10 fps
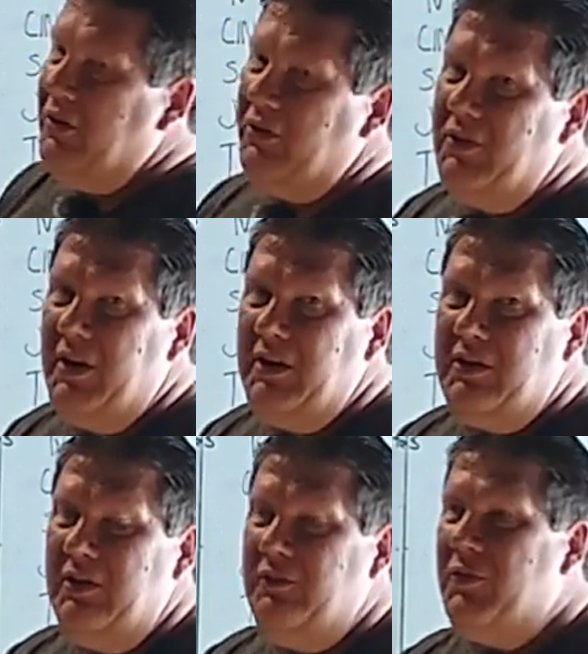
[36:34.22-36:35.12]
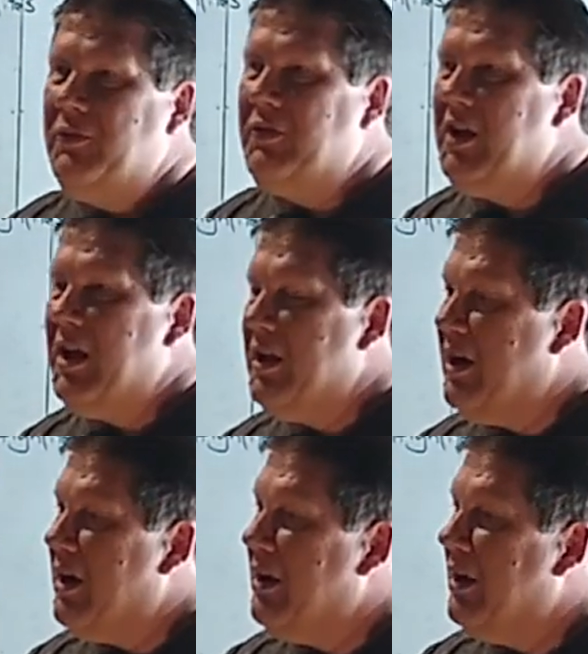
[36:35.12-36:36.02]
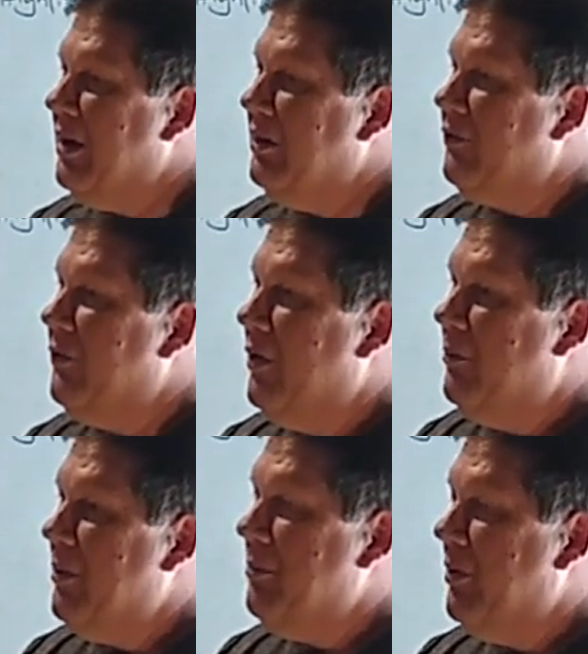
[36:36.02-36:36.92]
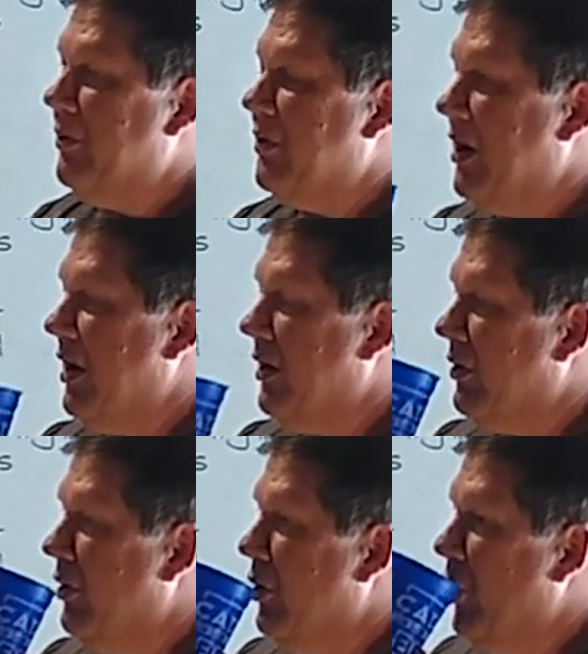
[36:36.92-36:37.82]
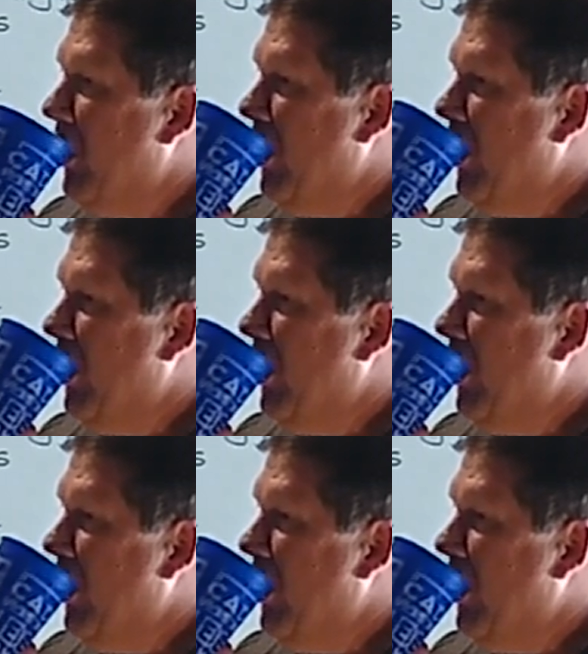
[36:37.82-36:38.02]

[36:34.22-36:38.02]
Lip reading: to this 1958 highlight film I put together.